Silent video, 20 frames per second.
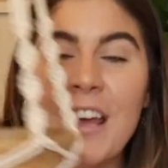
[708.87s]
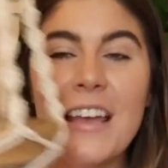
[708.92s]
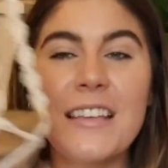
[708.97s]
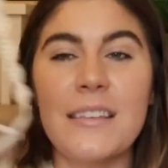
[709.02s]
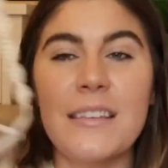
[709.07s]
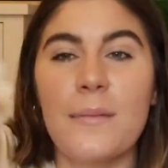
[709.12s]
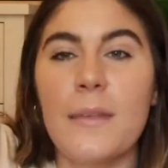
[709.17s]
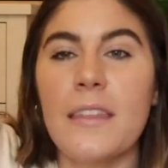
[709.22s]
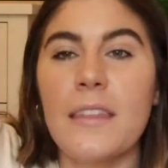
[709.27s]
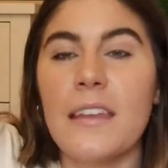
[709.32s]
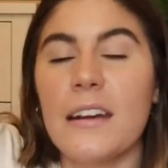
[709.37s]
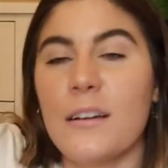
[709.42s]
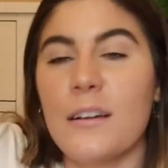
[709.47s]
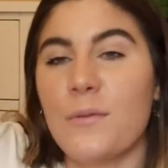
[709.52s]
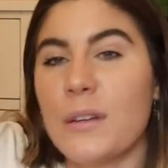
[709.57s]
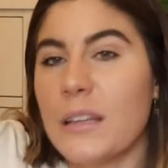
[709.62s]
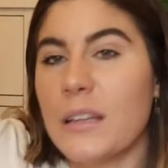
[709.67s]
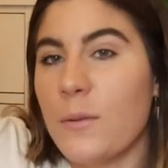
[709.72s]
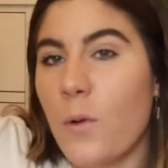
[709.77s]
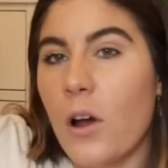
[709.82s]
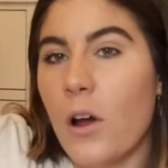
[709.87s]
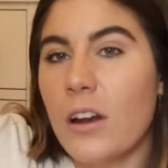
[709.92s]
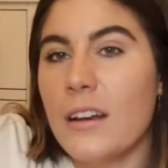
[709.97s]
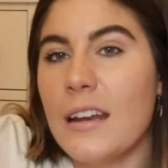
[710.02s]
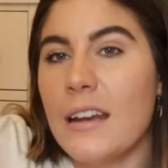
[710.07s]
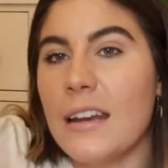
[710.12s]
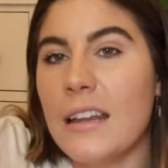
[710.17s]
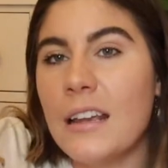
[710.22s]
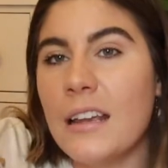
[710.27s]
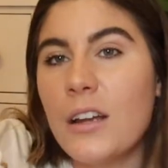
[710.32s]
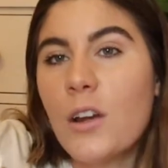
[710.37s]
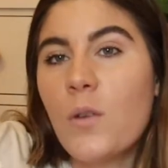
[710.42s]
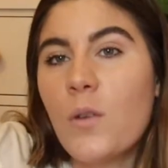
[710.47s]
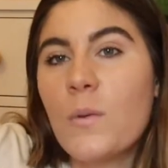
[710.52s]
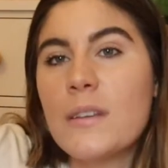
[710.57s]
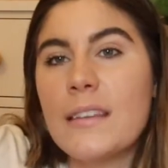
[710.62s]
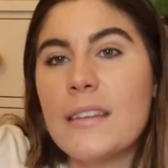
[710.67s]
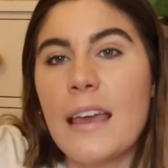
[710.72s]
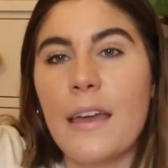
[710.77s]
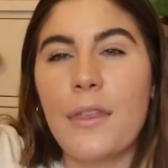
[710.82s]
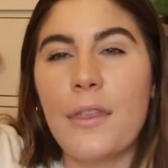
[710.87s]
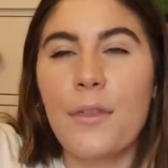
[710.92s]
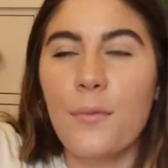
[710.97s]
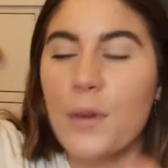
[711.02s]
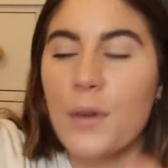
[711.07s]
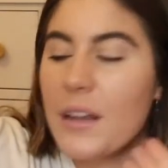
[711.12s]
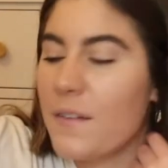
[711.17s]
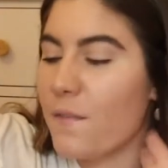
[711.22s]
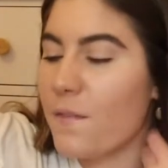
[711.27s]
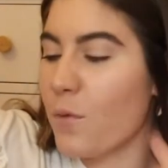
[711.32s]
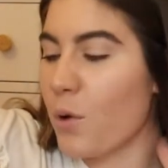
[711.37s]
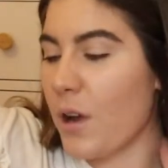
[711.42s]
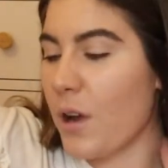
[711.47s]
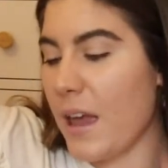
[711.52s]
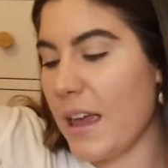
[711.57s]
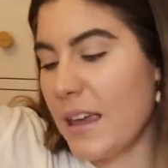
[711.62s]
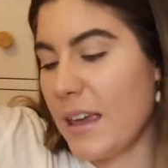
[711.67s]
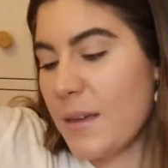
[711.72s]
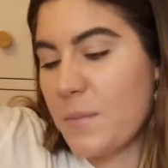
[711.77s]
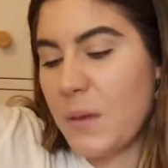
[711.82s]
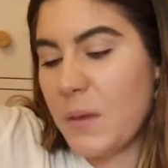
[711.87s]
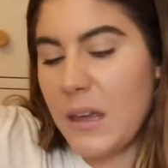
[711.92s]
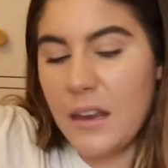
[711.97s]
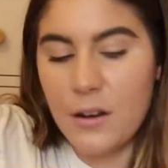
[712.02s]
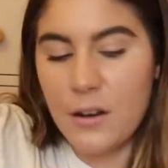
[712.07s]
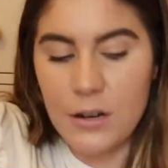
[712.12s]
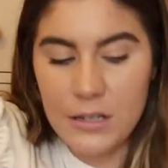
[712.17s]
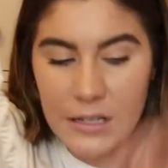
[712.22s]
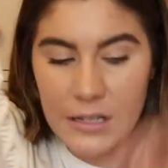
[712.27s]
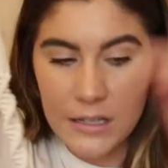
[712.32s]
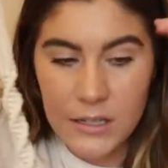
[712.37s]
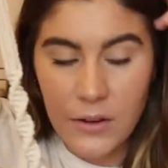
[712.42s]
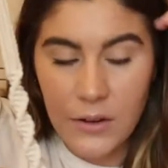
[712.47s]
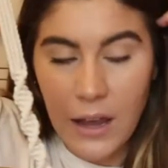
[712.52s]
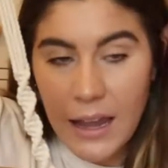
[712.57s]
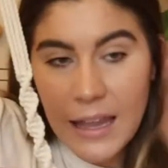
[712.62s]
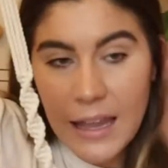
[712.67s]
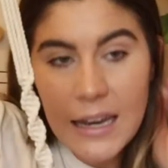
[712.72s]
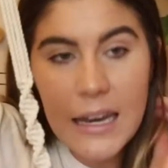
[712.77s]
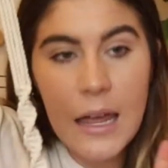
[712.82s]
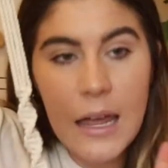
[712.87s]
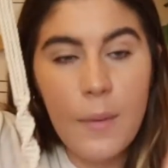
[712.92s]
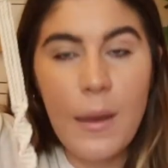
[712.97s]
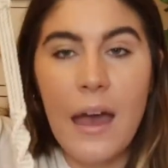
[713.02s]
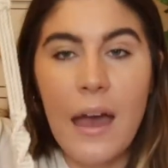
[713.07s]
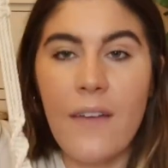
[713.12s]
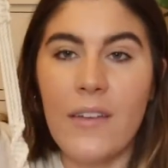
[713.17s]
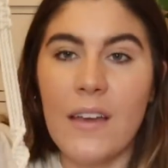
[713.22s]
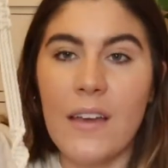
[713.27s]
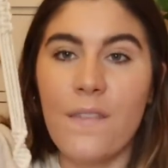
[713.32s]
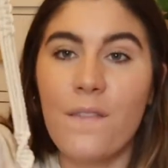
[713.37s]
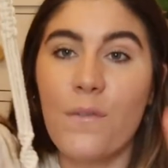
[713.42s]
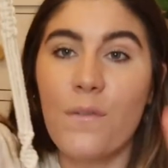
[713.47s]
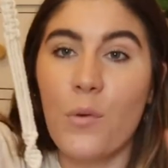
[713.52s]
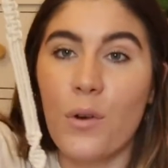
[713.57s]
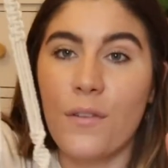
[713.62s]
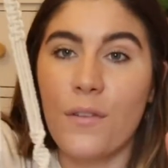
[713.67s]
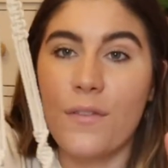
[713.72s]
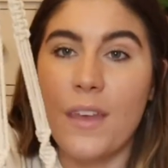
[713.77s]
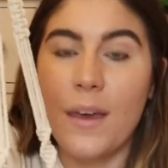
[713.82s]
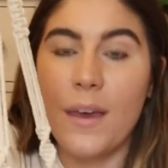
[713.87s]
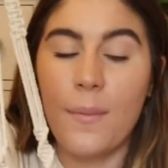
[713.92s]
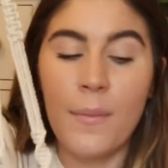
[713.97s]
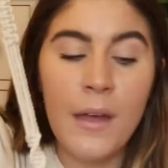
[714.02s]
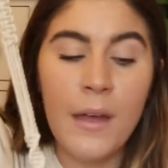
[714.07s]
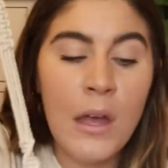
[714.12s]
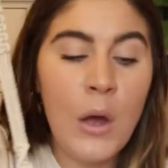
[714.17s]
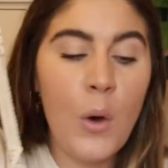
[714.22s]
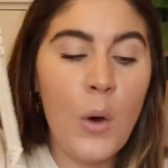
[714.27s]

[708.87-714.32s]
Something that I really wanted in here was like 3 to 4 hanging planters, and so I ended up having 4 of them.